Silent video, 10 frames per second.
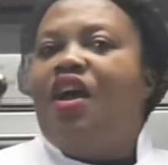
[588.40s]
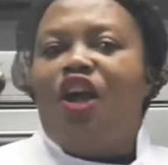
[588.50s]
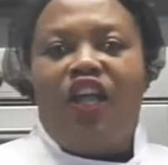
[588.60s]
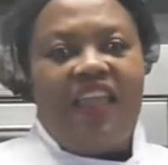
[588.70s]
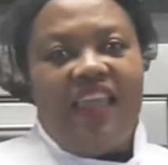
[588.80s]

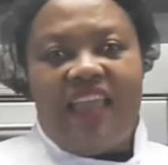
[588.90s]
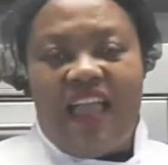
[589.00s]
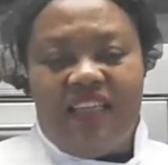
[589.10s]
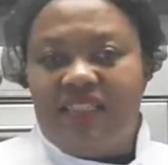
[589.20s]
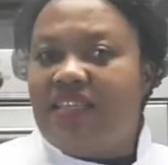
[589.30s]
Okay
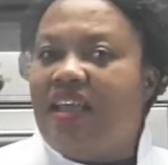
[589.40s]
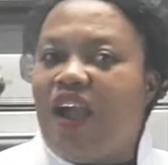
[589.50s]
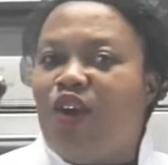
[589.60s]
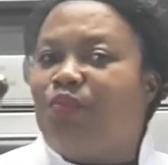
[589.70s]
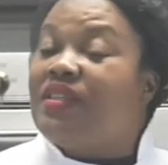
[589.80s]
guys,
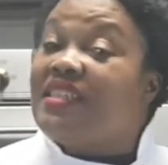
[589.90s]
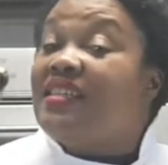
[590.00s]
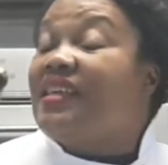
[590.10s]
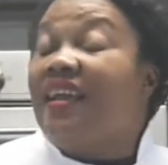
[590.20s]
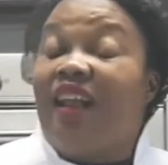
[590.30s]
our
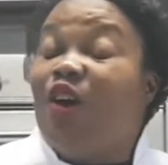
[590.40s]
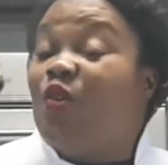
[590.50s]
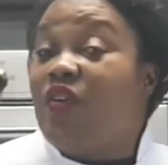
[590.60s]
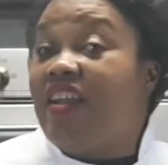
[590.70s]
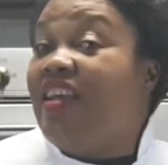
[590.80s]
biscuits are now
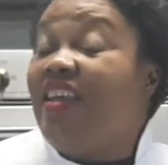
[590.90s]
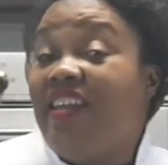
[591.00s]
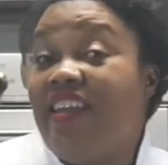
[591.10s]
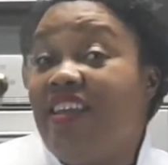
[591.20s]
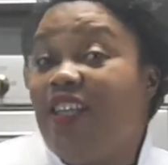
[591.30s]

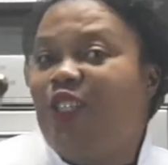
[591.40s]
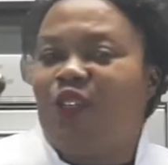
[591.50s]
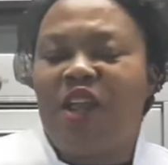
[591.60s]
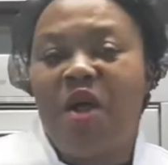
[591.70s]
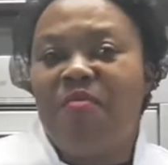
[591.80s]
ready to
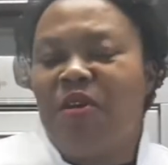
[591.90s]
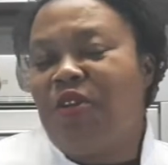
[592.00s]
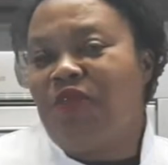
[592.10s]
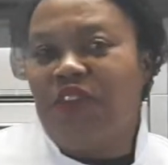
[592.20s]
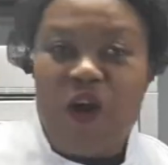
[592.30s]
come out
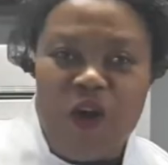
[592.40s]
of the